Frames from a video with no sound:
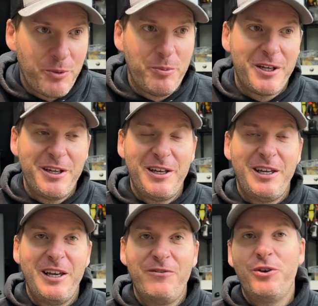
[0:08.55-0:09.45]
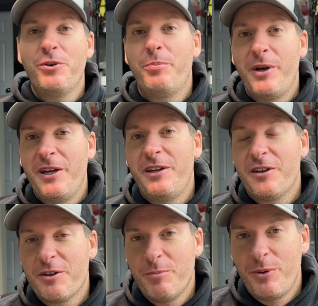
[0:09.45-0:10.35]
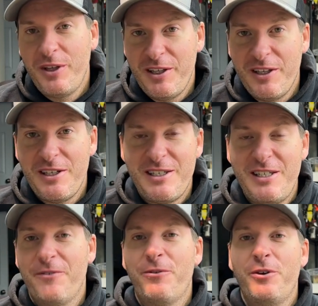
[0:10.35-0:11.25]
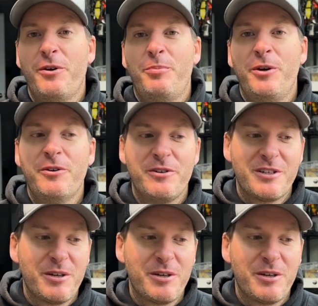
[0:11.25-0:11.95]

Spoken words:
but can give your bait a completely different appearance,